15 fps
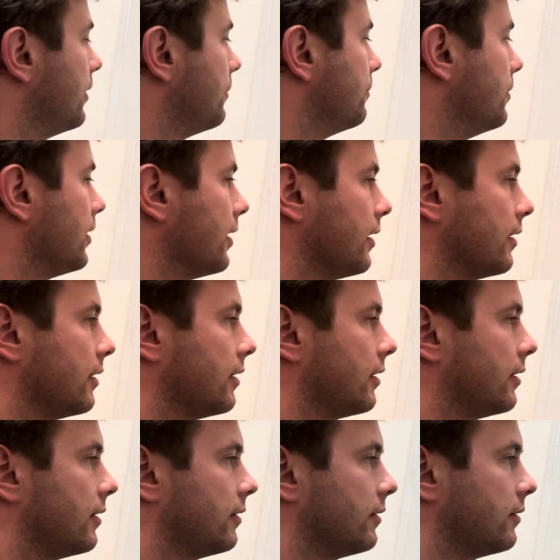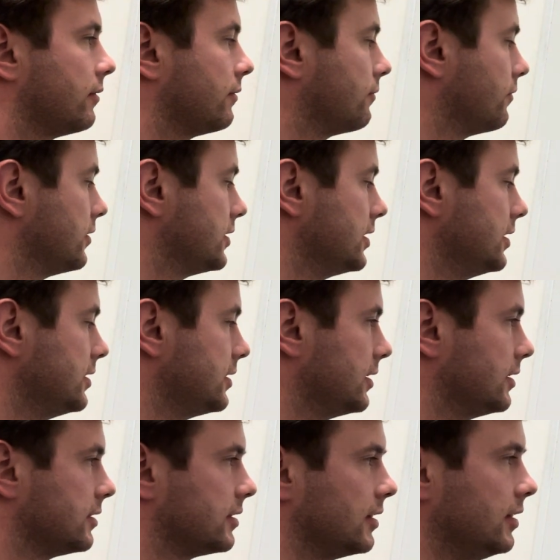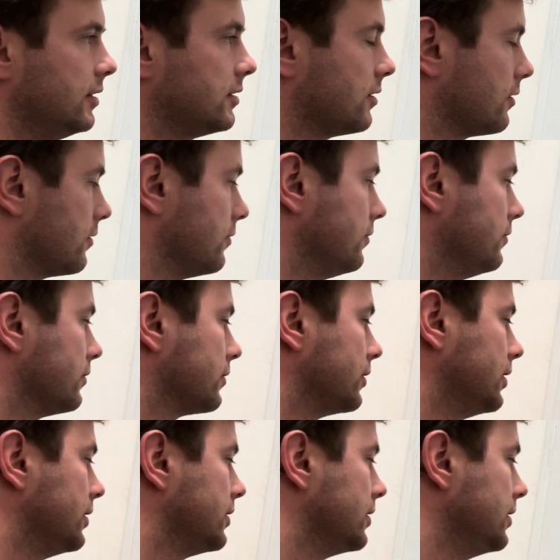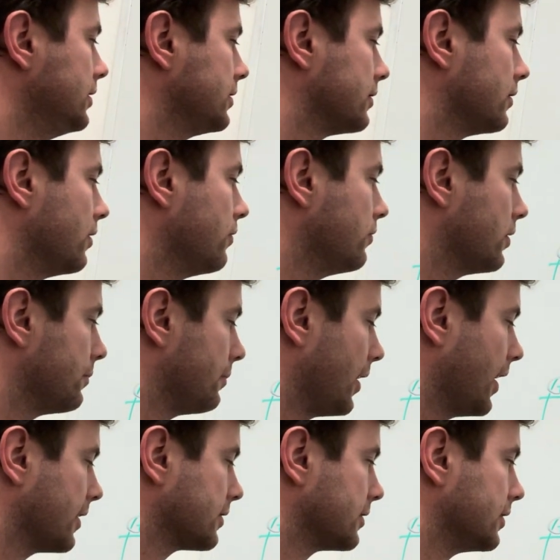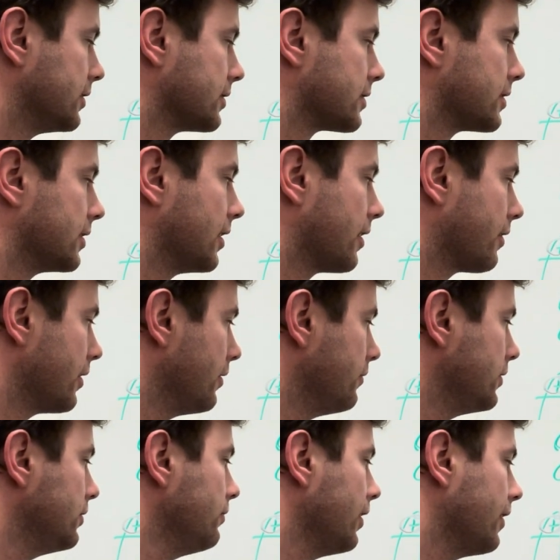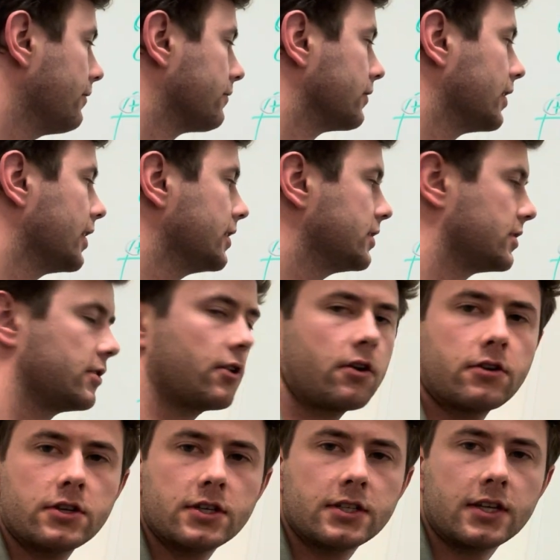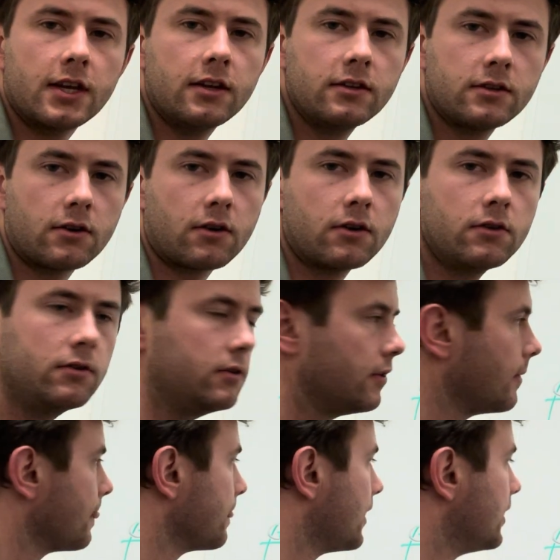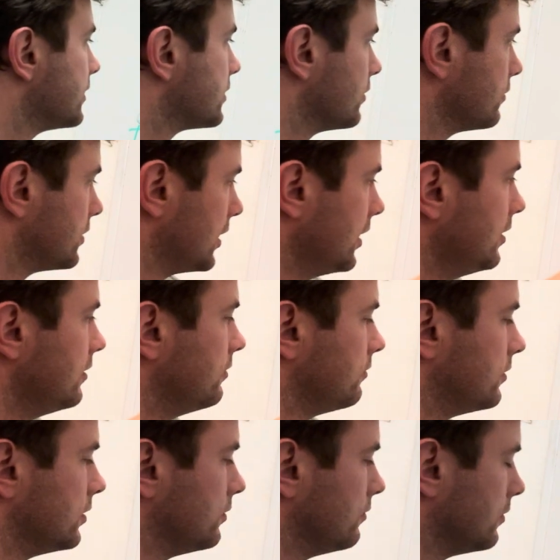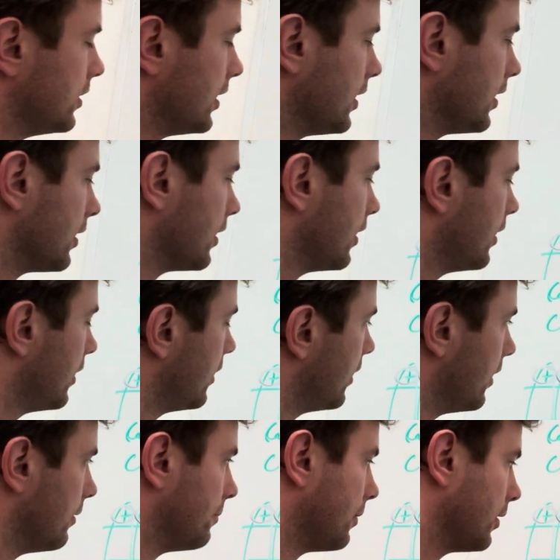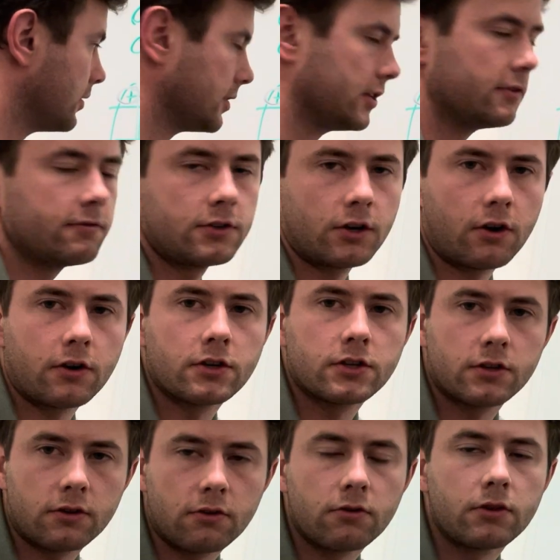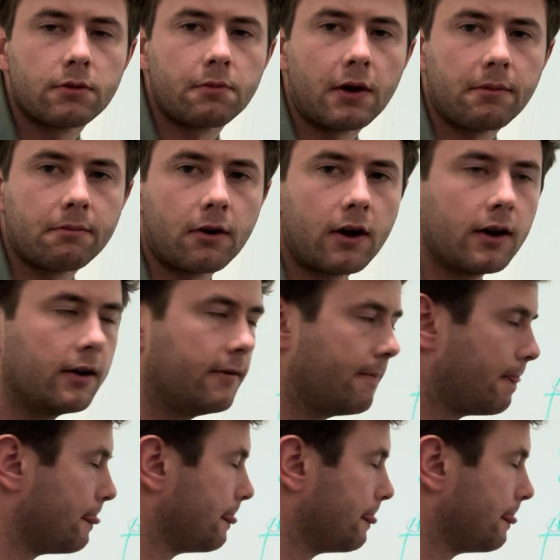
But resistance internal, in this low capacitance scenario, you have less charges internal. So say you do get a positive charge through the membrane,